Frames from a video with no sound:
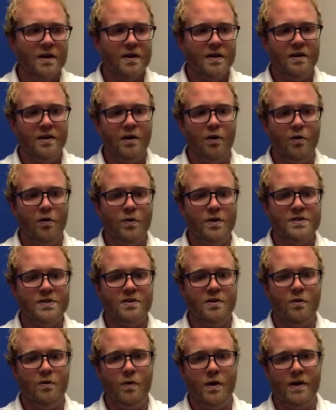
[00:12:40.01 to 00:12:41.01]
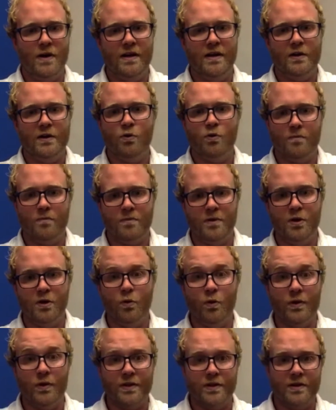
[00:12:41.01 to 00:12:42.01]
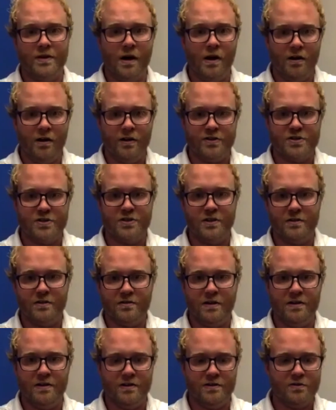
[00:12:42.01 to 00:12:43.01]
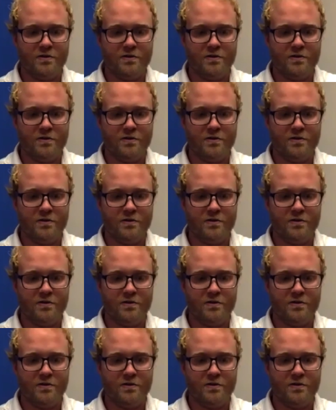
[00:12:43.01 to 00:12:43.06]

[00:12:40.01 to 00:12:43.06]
we still want to equip you with the knowledge and the